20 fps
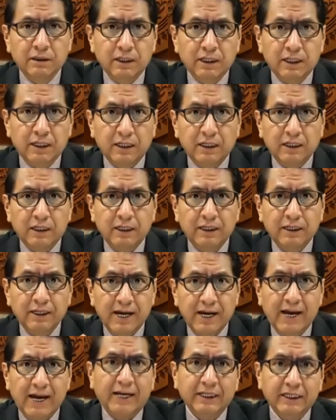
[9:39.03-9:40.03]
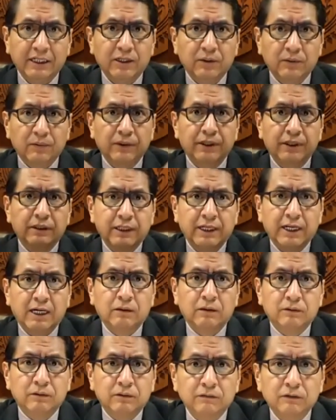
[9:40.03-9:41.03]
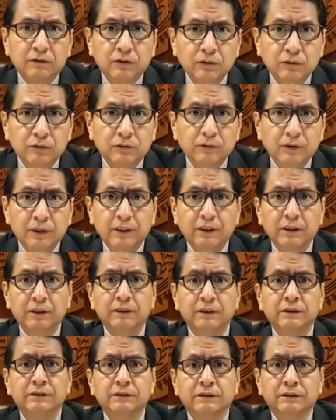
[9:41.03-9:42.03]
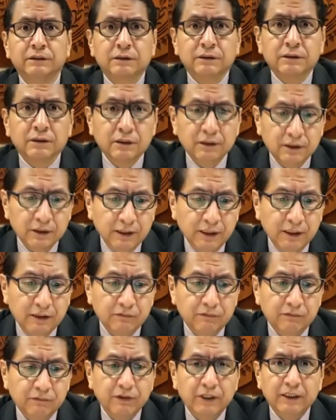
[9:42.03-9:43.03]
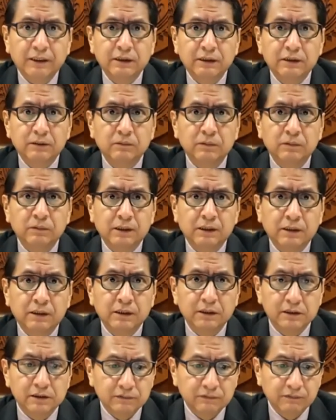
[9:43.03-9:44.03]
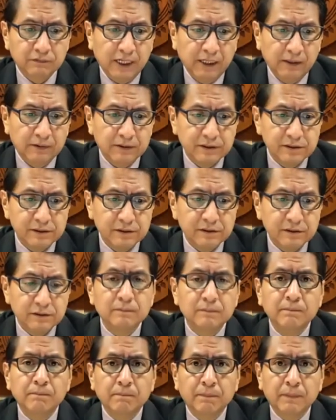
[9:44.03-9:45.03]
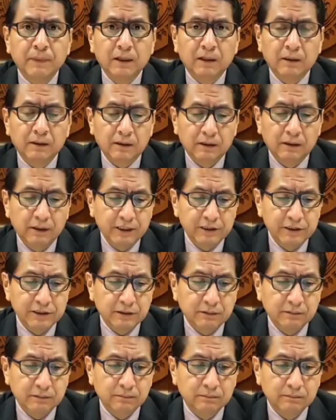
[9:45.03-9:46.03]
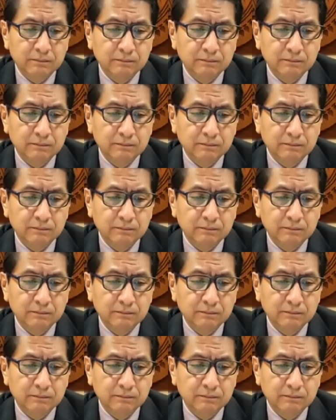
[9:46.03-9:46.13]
uh, an accurate count of who is infected with this virus on our nation.